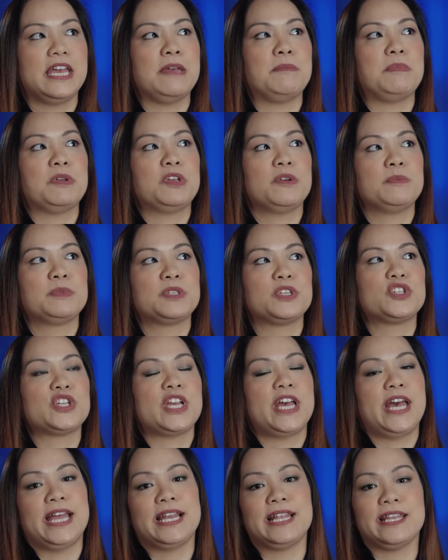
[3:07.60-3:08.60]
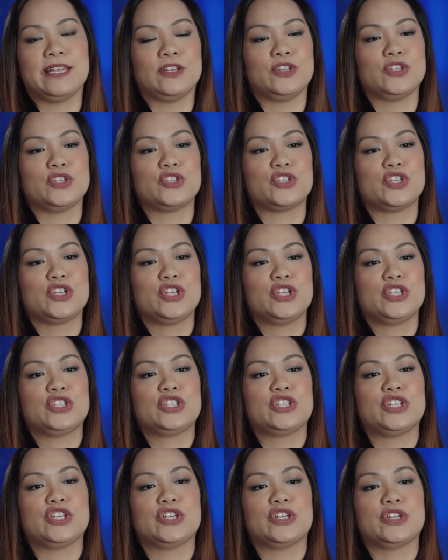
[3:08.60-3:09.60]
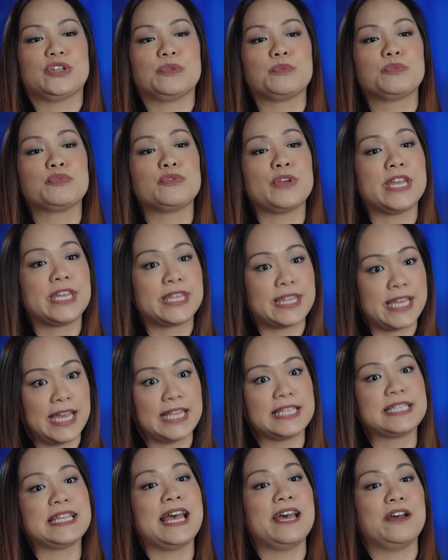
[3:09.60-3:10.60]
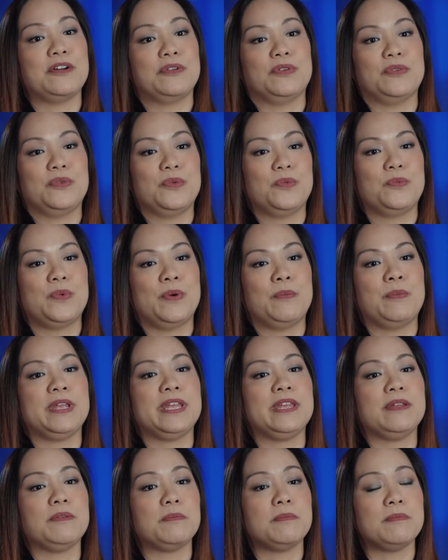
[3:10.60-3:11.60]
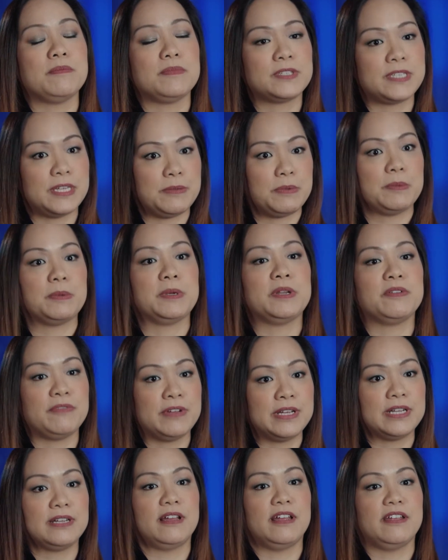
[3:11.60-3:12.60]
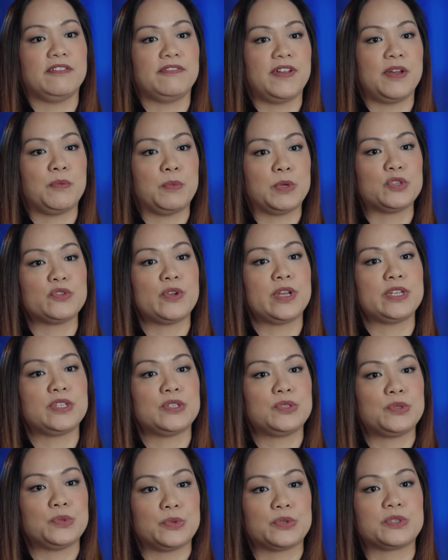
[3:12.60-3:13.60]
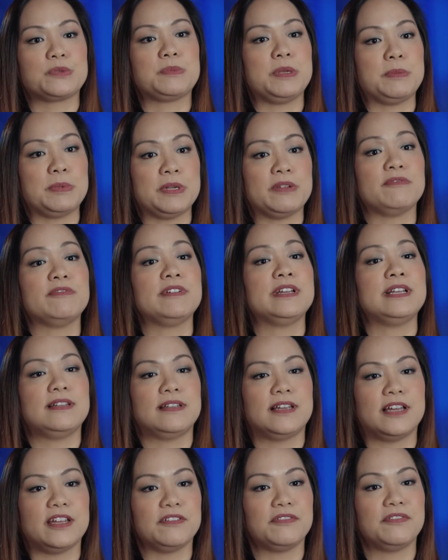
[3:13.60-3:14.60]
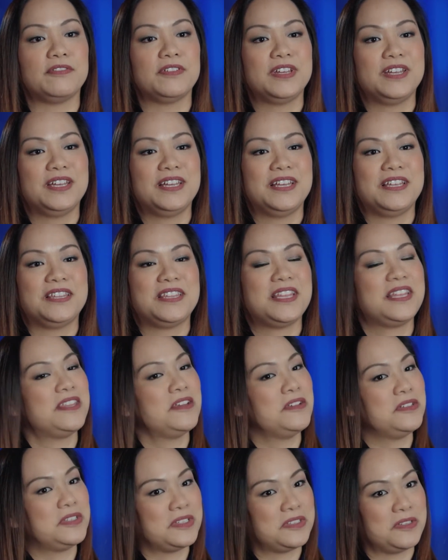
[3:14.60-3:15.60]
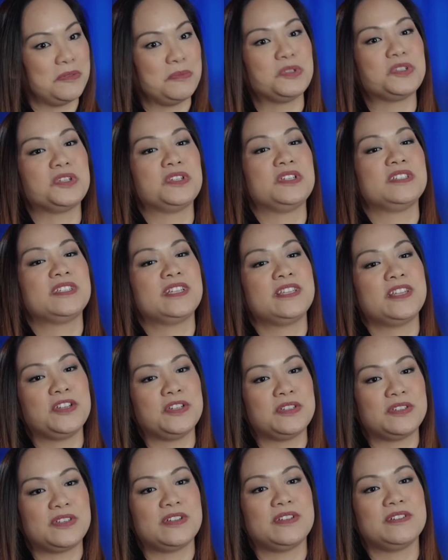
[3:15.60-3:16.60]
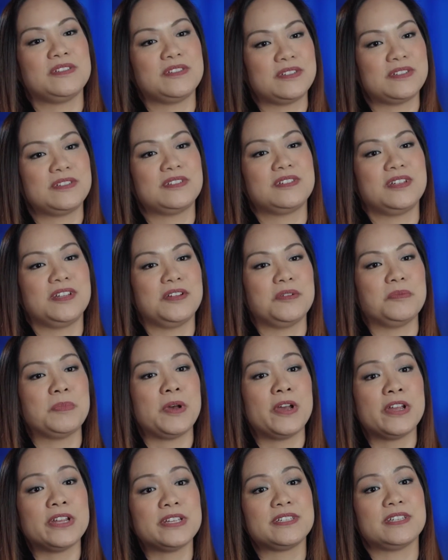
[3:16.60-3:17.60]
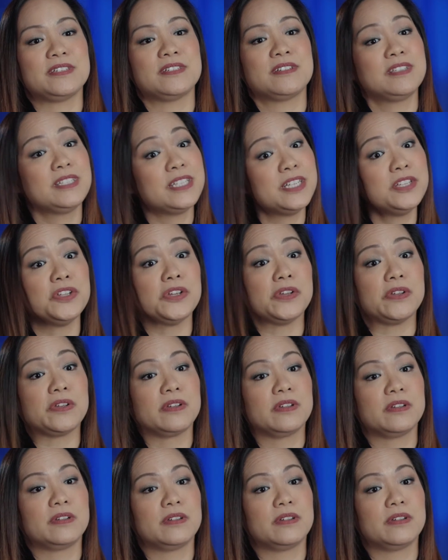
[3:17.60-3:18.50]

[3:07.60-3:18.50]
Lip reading: It becomes a challenge to break that down when we see people in real life and we're trying to talk to people in real life, that those assumptions and those biases continue.